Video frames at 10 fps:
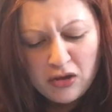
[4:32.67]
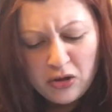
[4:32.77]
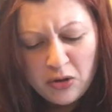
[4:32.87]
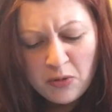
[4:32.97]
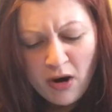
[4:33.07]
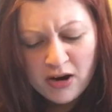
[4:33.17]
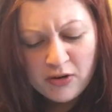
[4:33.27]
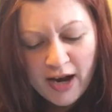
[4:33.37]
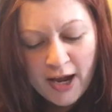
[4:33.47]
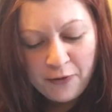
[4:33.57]
You are
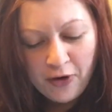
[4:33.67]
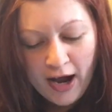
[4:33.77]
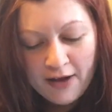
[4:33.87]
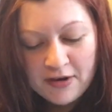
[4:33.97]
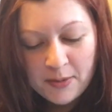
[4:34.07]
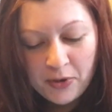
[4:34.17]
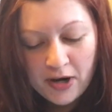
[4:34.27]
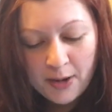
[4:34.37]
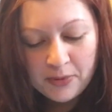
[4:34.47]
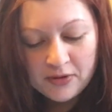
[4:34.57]
great for having to
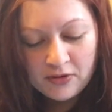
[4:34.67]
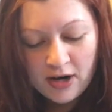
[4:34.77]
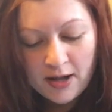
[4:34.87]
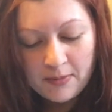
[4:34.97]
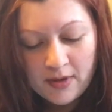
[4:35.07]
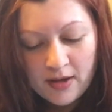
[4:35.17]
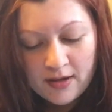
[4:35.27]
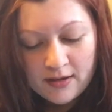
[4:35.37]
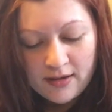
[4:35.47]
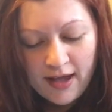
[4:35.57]
put up with Grim,
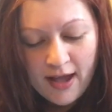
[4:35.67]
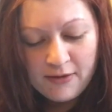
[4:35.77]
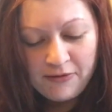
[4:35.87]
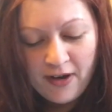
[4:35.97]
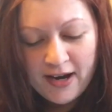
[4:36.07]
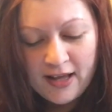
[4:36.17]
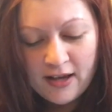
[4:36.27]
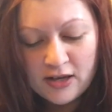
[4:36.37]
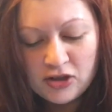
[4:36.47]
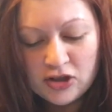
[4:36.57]
and funny
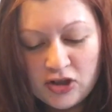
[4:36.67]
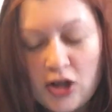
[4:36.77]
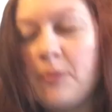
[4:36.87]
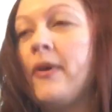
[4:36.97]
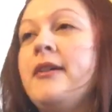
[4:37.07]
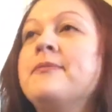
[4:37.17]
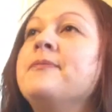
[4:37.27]
because you're stupid.